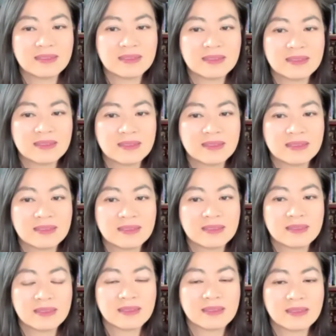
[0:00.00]

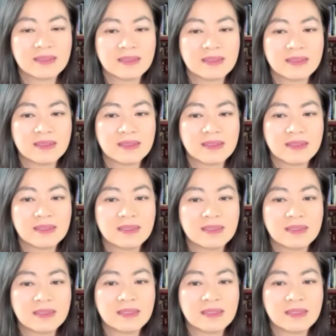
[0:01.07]
(silence)